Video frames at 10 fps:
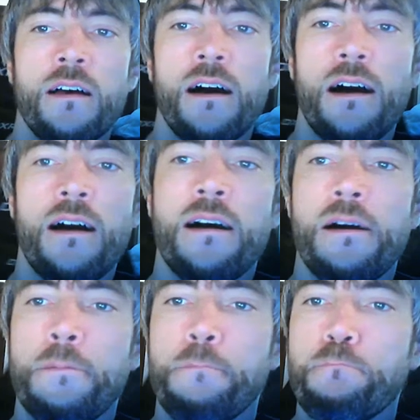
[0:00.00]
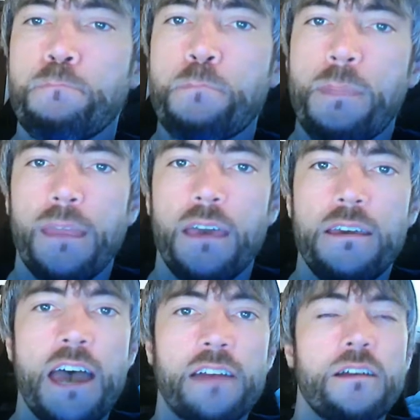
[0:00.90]
And
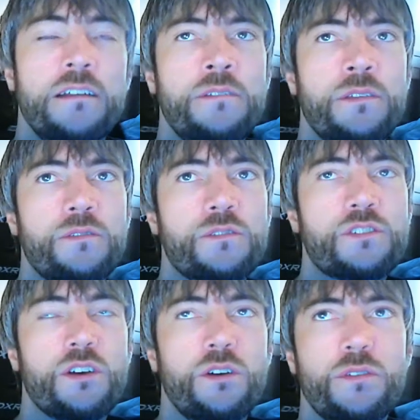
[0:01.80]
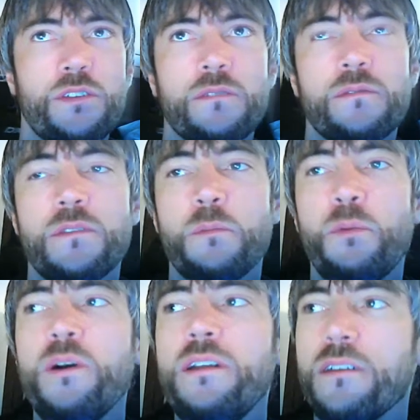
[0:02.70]
so the
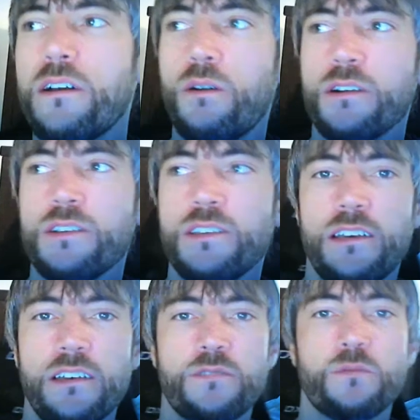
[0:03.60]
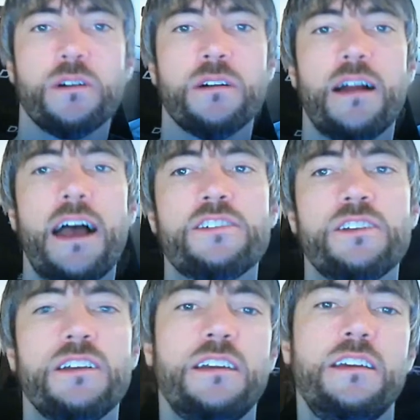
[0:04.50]
point of the course is we're
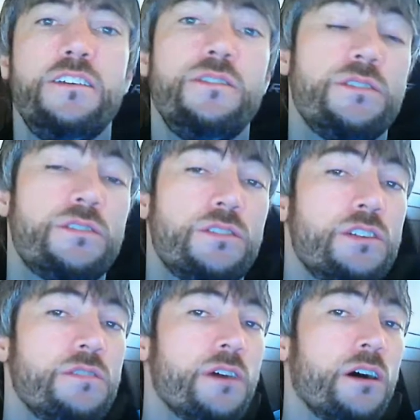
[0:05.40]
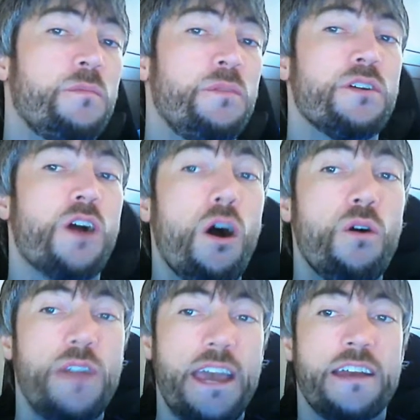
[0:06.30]
actually going to get you to develop your
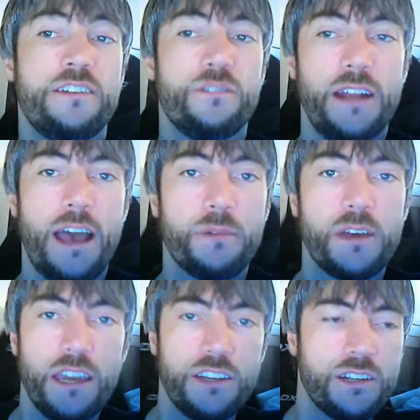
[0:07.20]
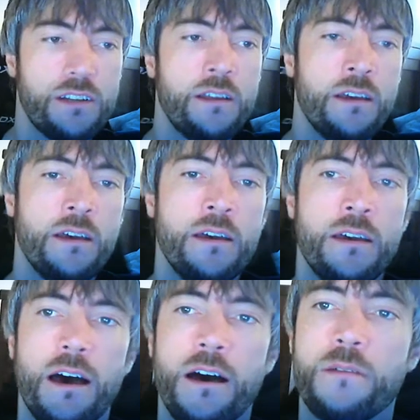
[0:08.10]
own Android application.
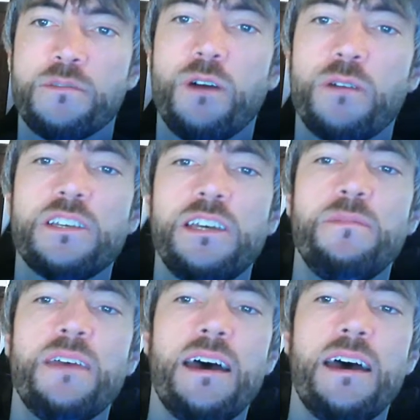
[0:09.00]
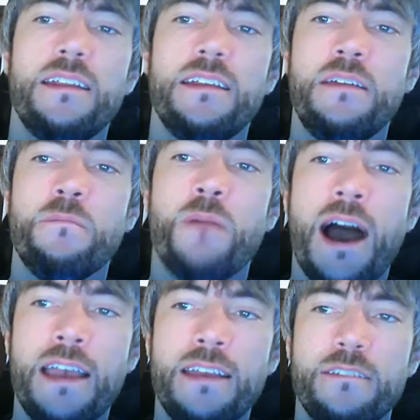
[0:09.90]
So always keep that in
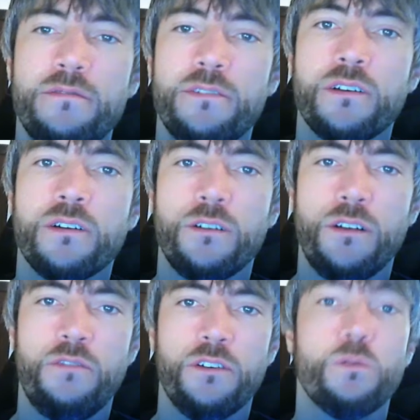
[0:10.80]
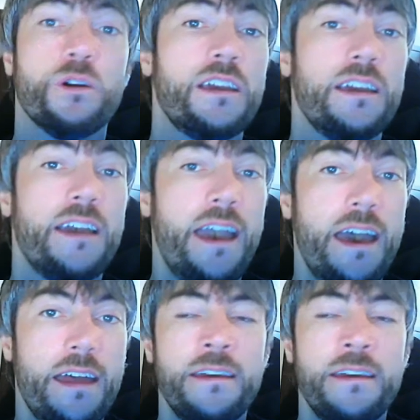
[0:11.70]
mind if you're working ahead.